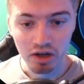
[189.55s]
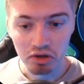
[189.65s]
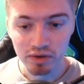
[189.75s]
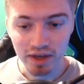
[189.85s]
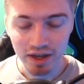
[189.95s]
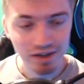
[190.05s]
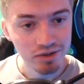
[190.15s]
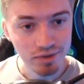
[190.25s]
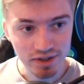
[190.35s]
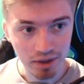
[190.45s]
Now you can
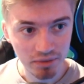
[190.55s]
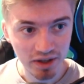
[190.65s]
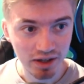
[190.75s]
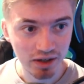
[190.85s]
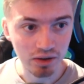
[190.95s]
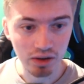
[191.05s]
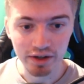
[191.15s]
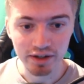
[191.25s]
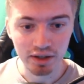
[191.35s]
use something like